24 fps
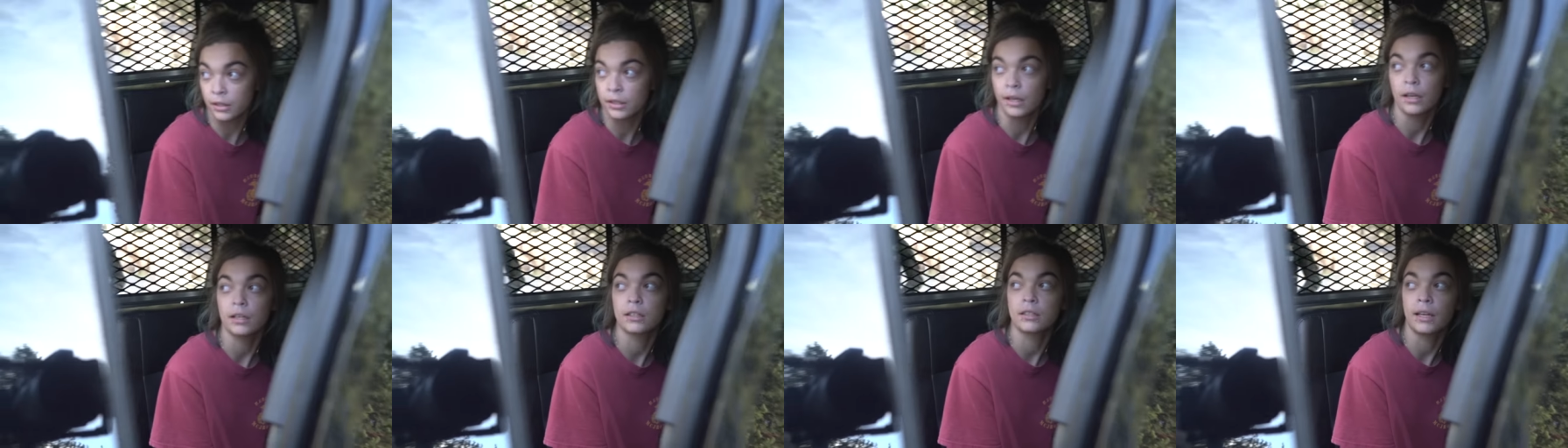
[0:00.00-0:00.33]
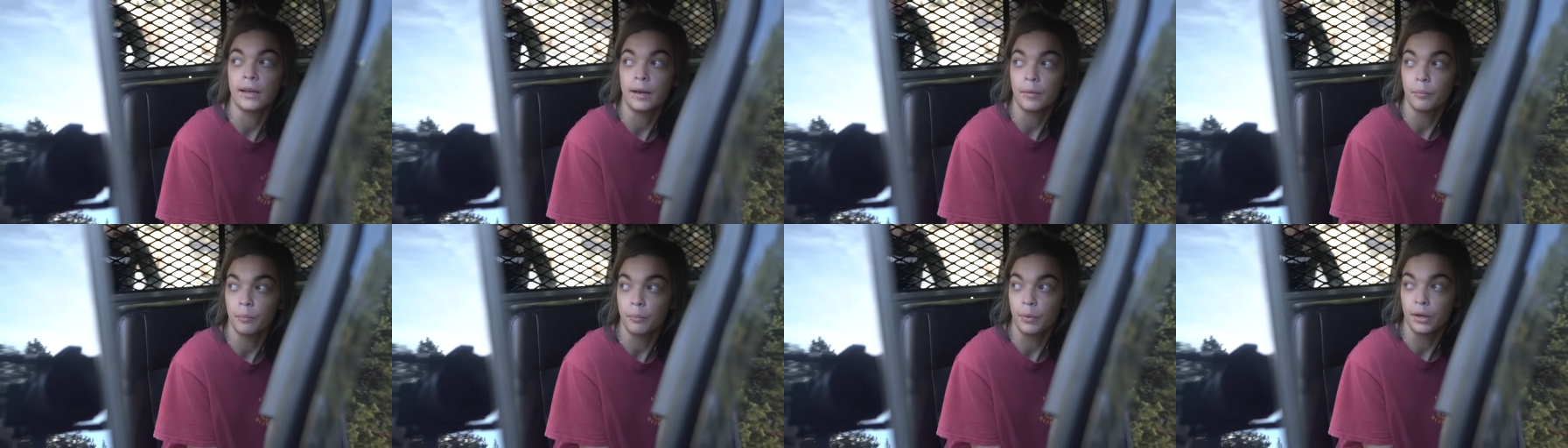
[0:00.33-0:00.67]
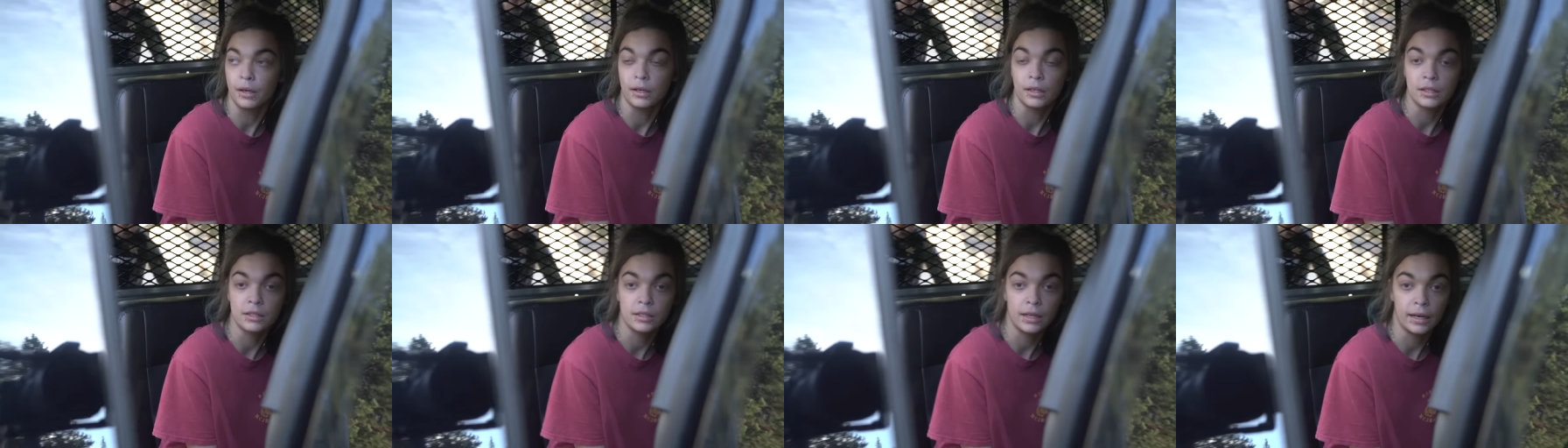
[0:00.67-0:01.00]
the duct tape
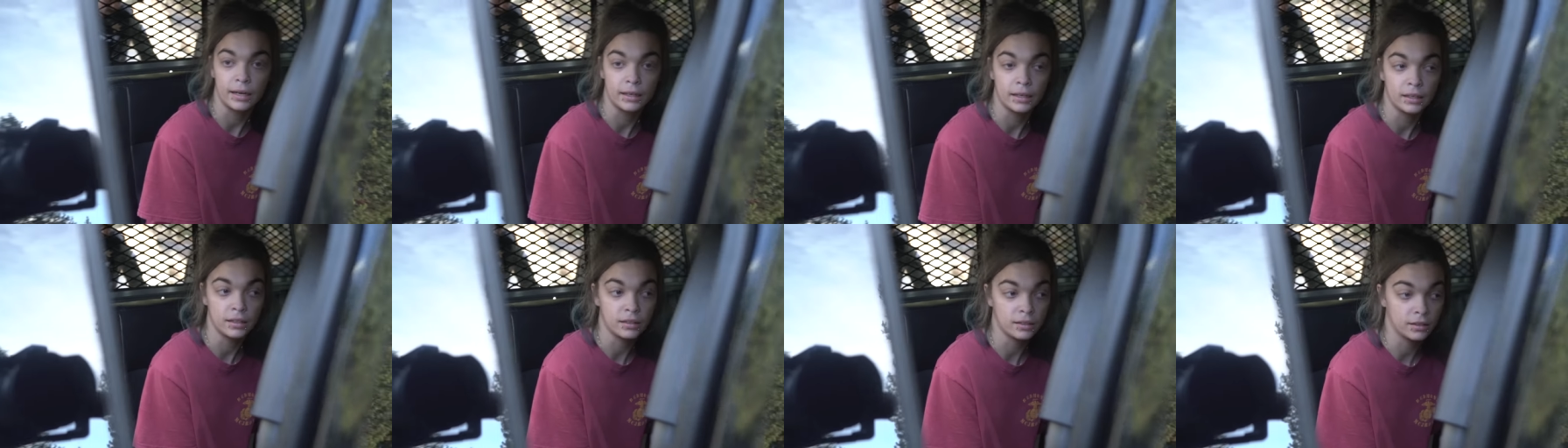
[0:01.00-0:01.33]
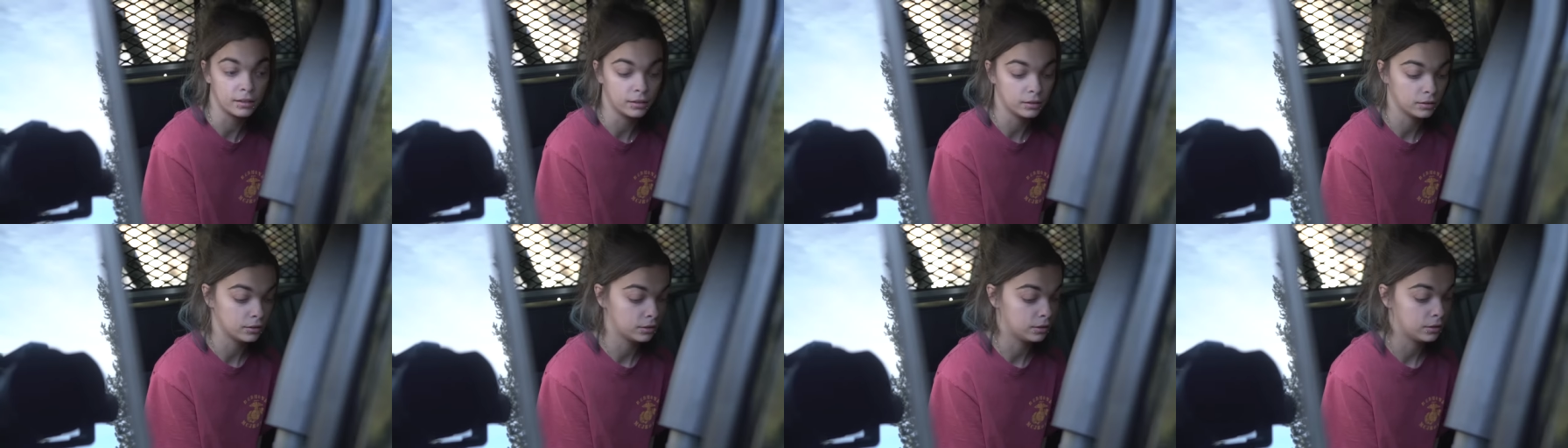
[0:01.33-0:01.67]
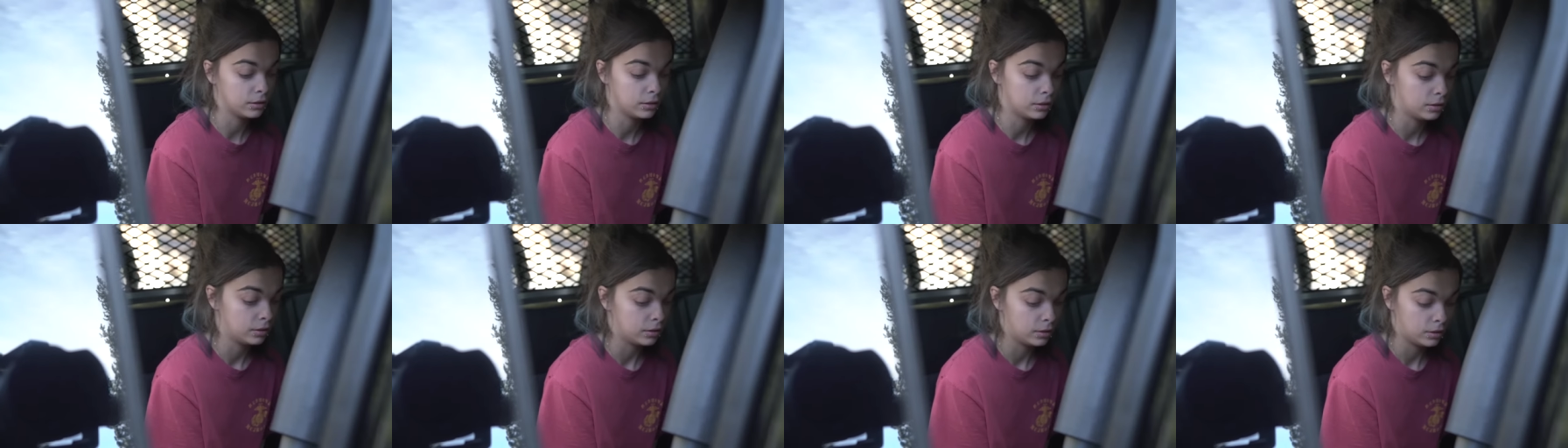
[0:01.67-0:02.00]
and decided to
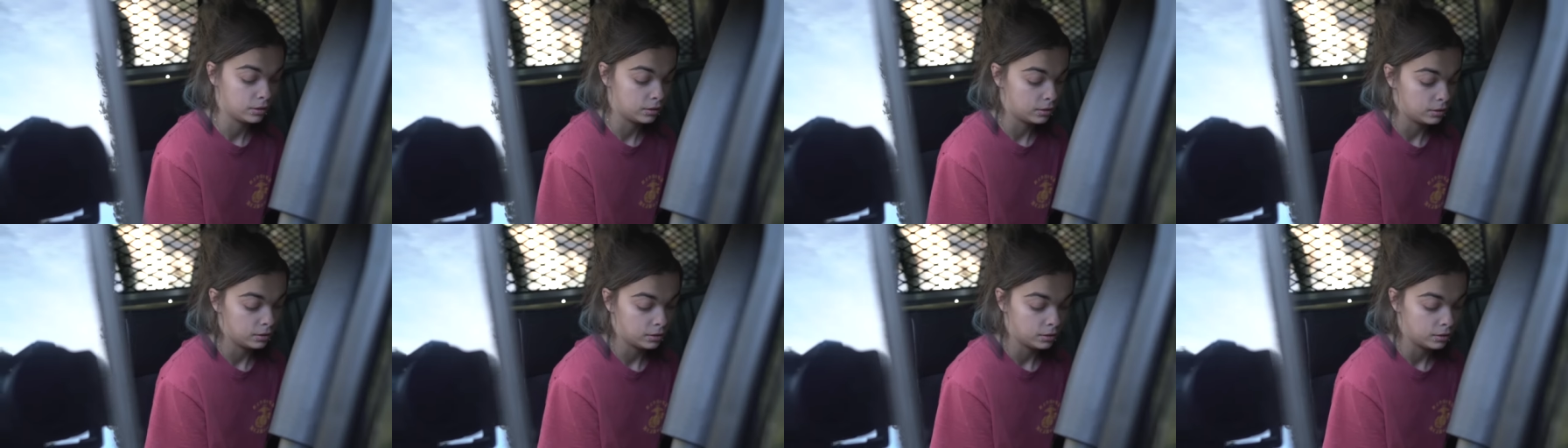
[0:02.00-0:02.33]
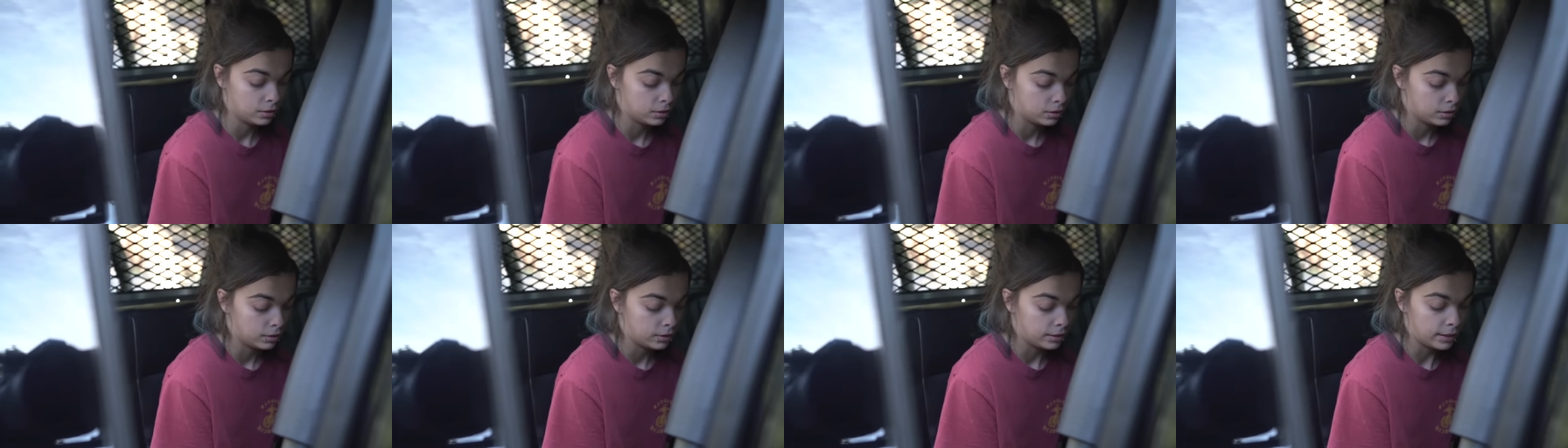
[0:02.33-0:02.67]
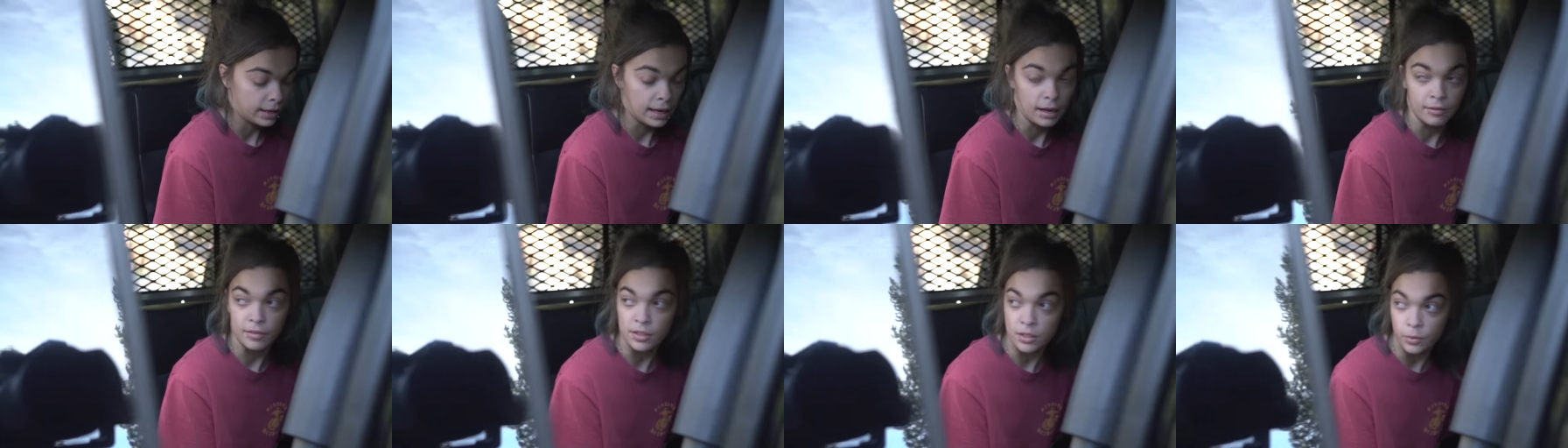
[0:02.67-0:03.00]

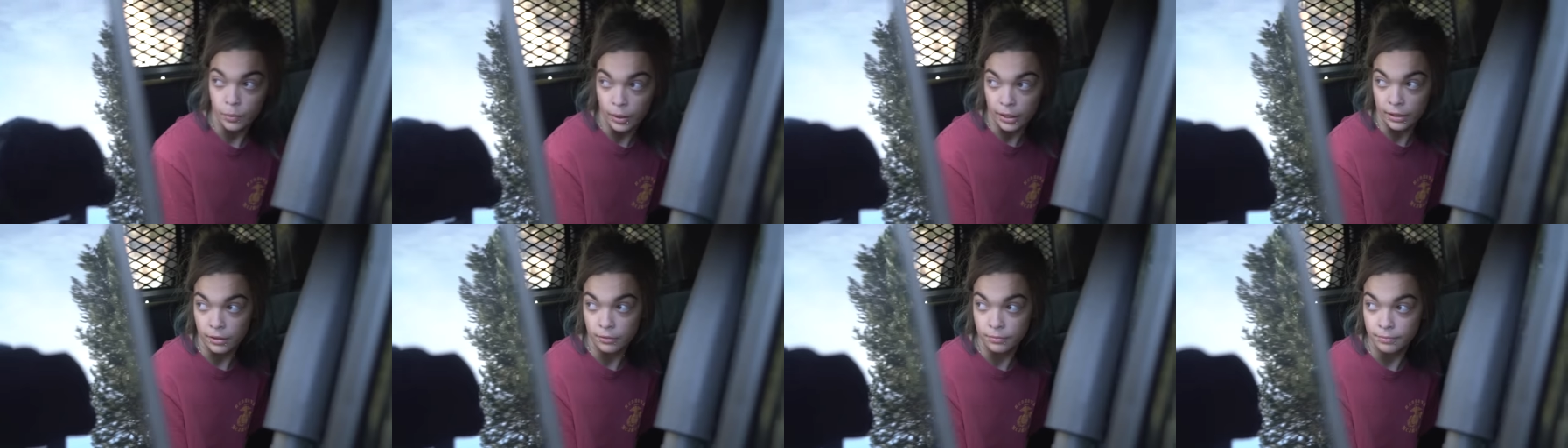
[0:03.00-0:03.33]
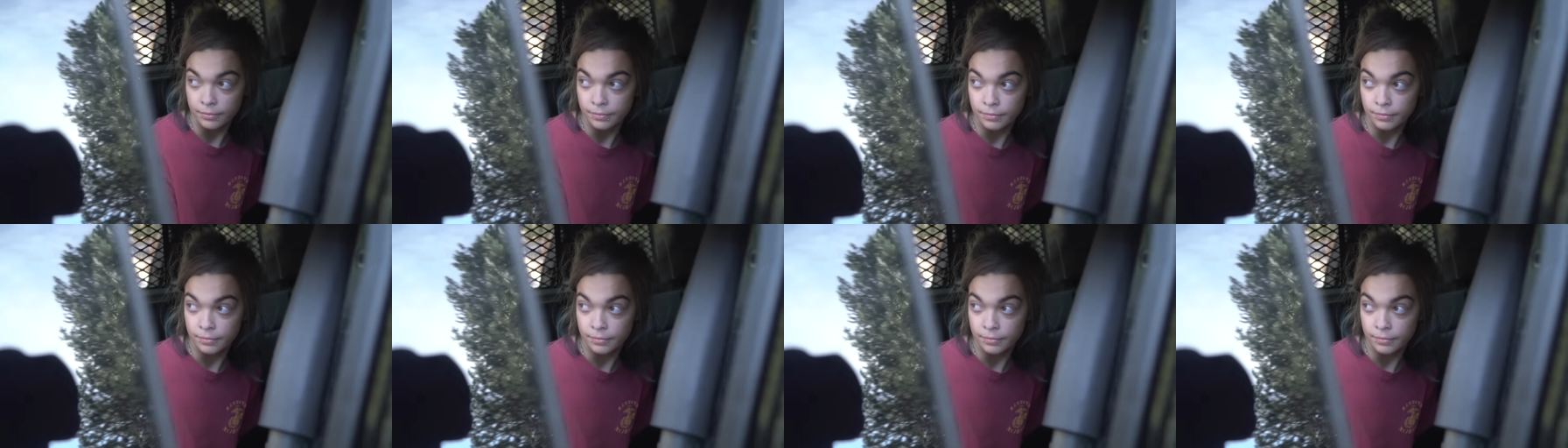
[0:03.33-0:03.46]
have his way.